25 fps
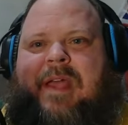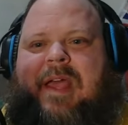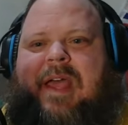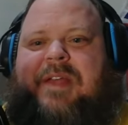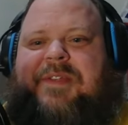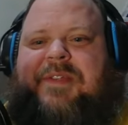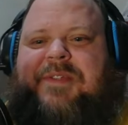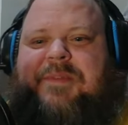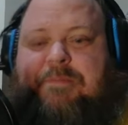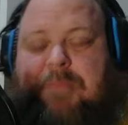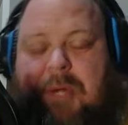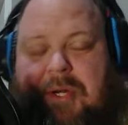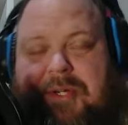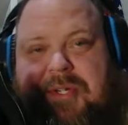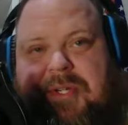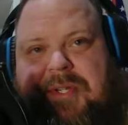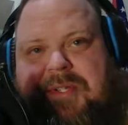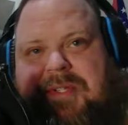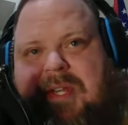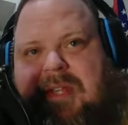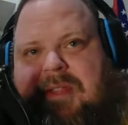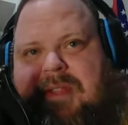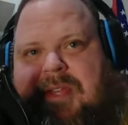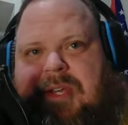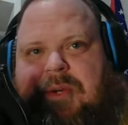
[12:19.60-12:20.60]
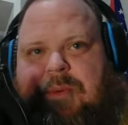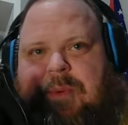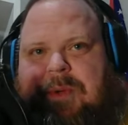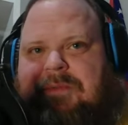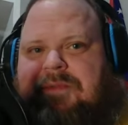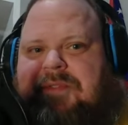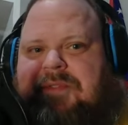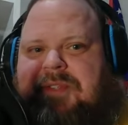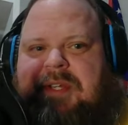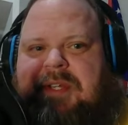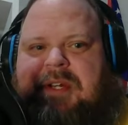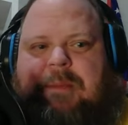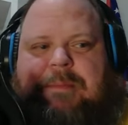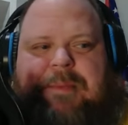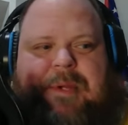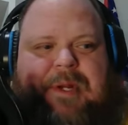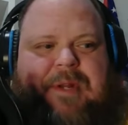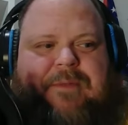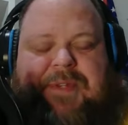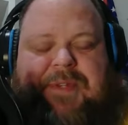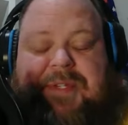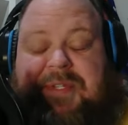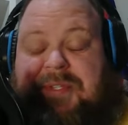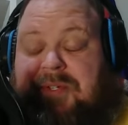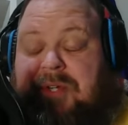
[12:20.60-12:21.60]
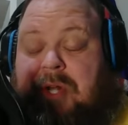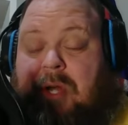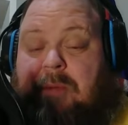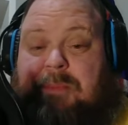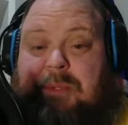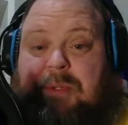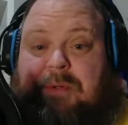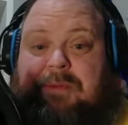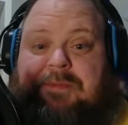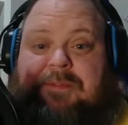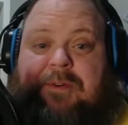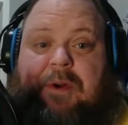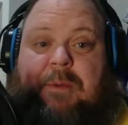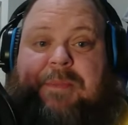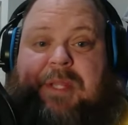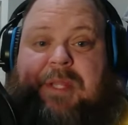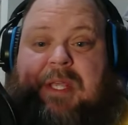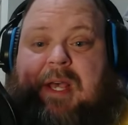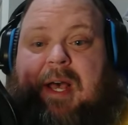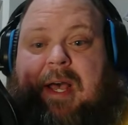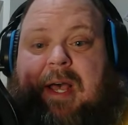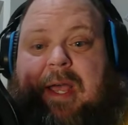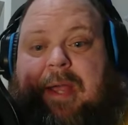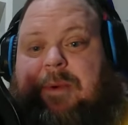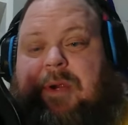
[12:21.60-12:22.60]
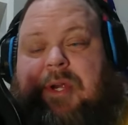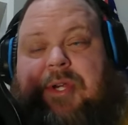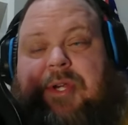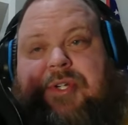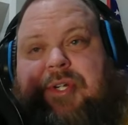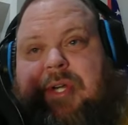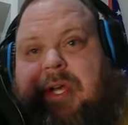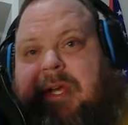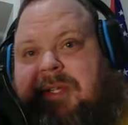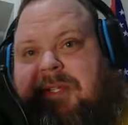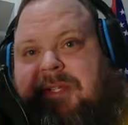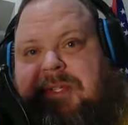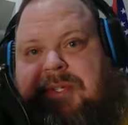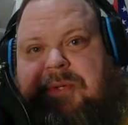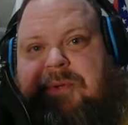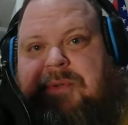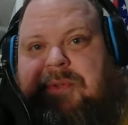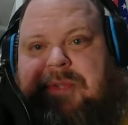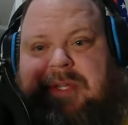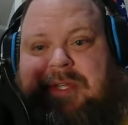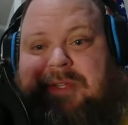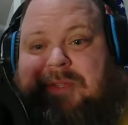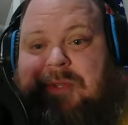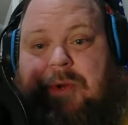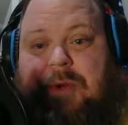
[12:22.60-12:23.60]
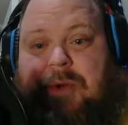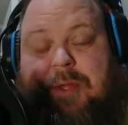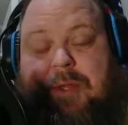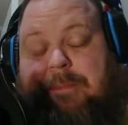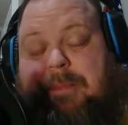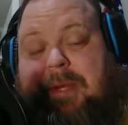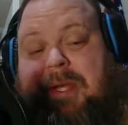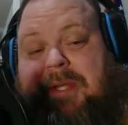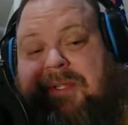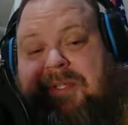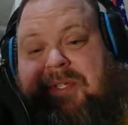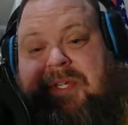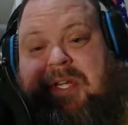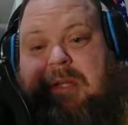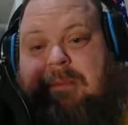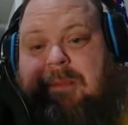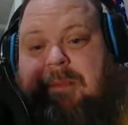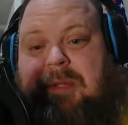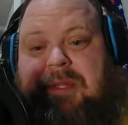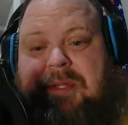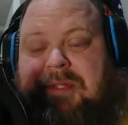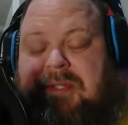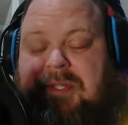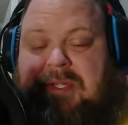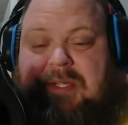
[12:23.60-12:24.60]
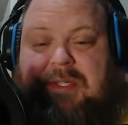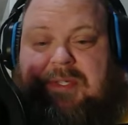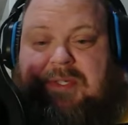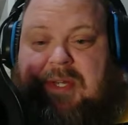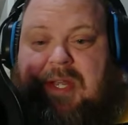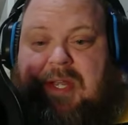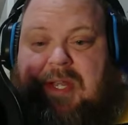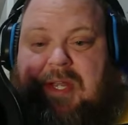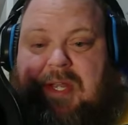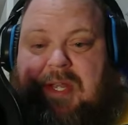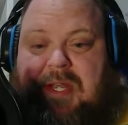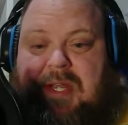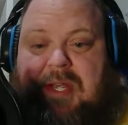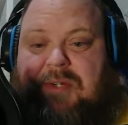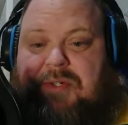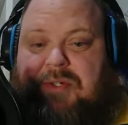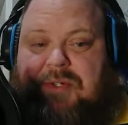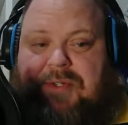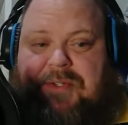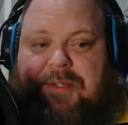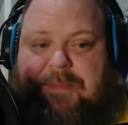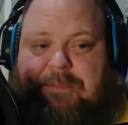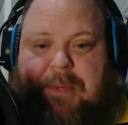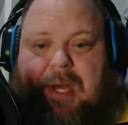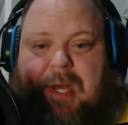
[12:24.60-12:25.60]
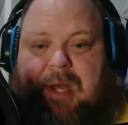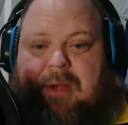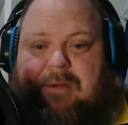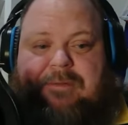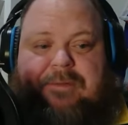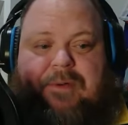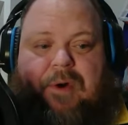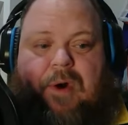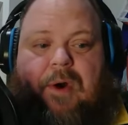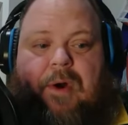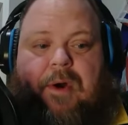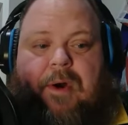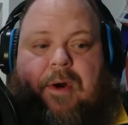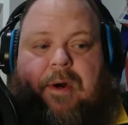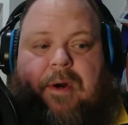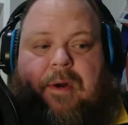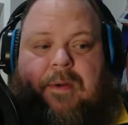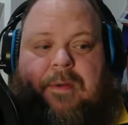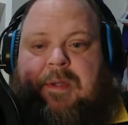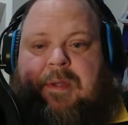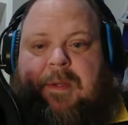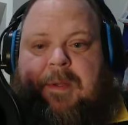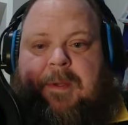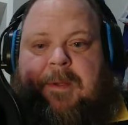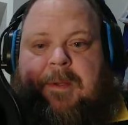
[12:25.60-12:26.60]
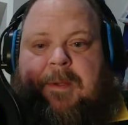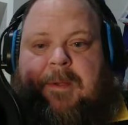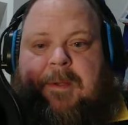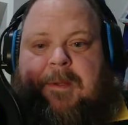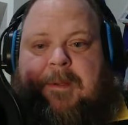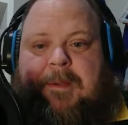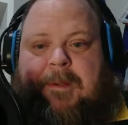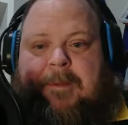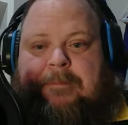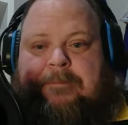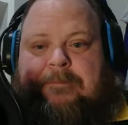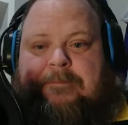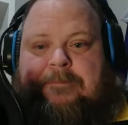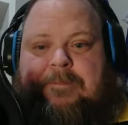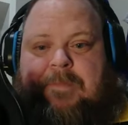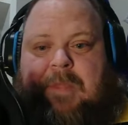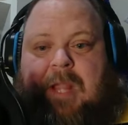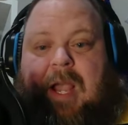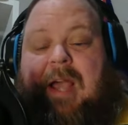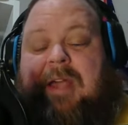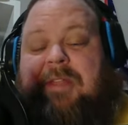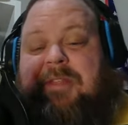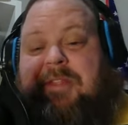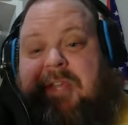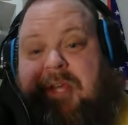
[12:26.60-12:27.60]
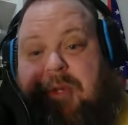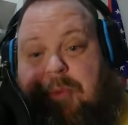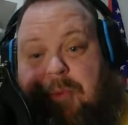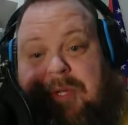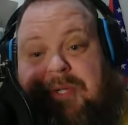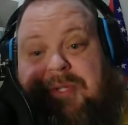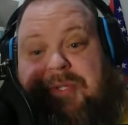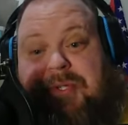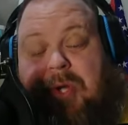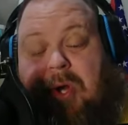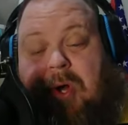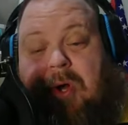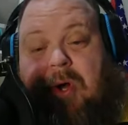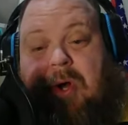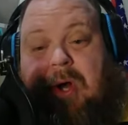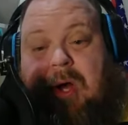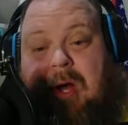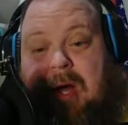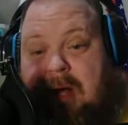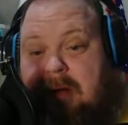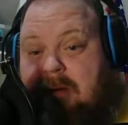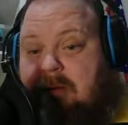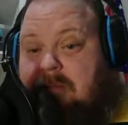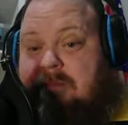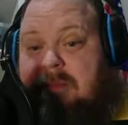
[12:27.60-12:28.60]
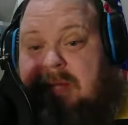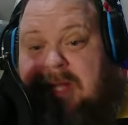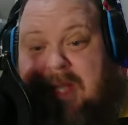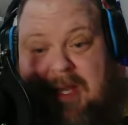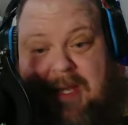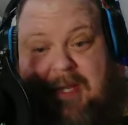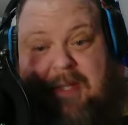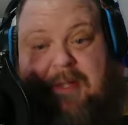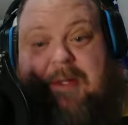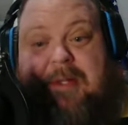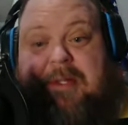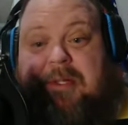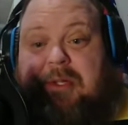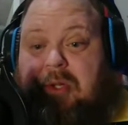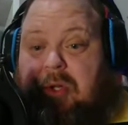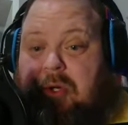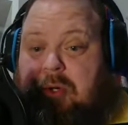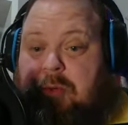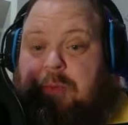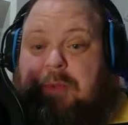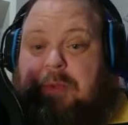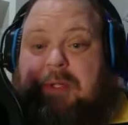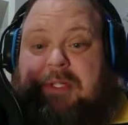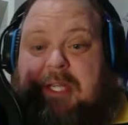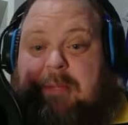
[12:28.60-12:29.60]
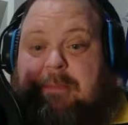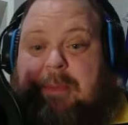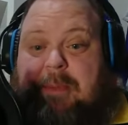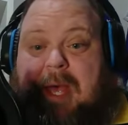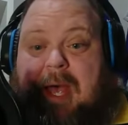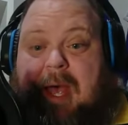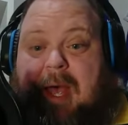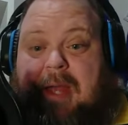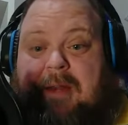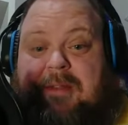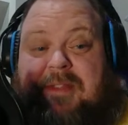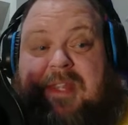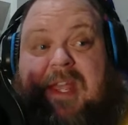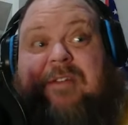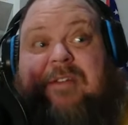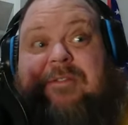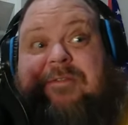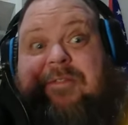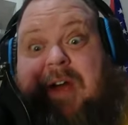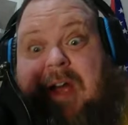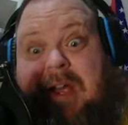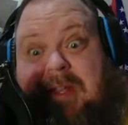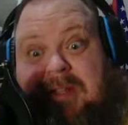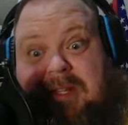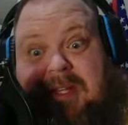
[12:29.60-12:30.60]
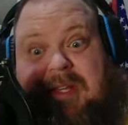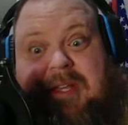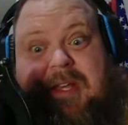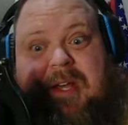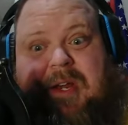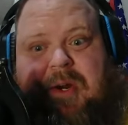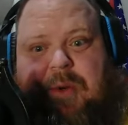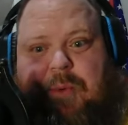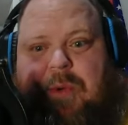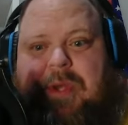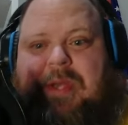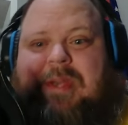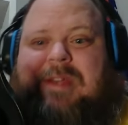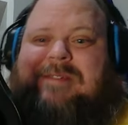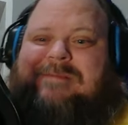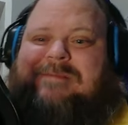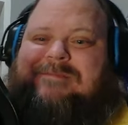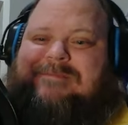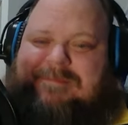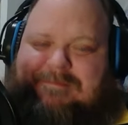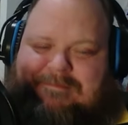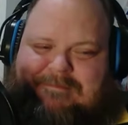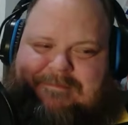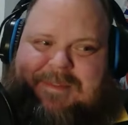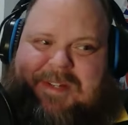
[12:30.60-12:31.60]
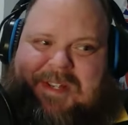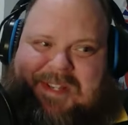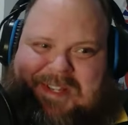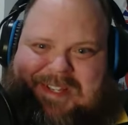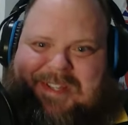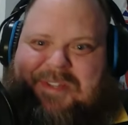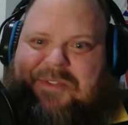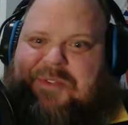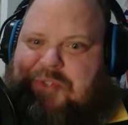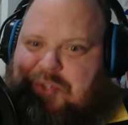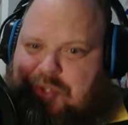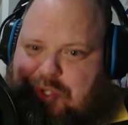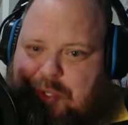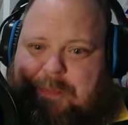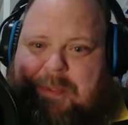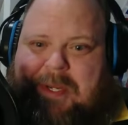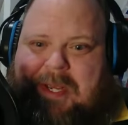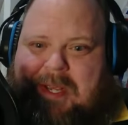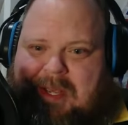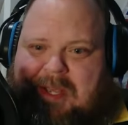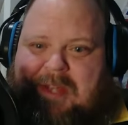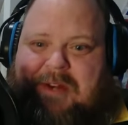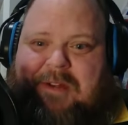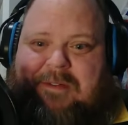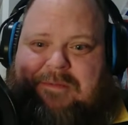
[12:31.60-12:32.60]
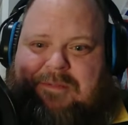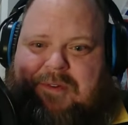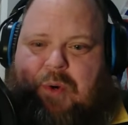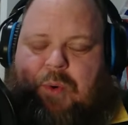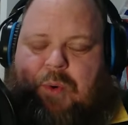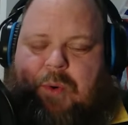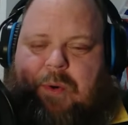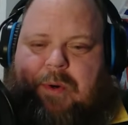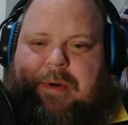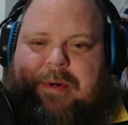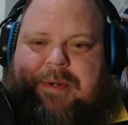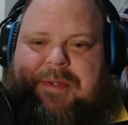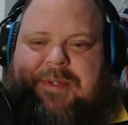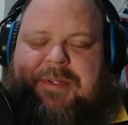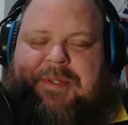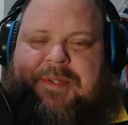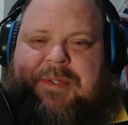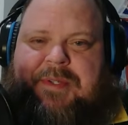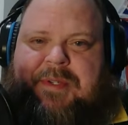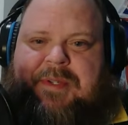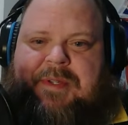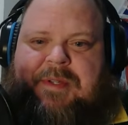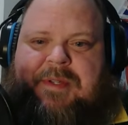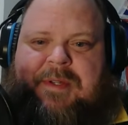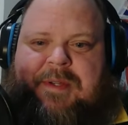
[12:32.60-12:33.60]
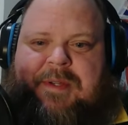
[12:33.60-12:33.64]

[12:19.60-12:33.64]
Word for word: As much as I think we've seen a bit of a stumble from the Irish, I still think they're the best team in the Six Nations by far. I think we saw England look really bad. They finally got a win against Japan, of course.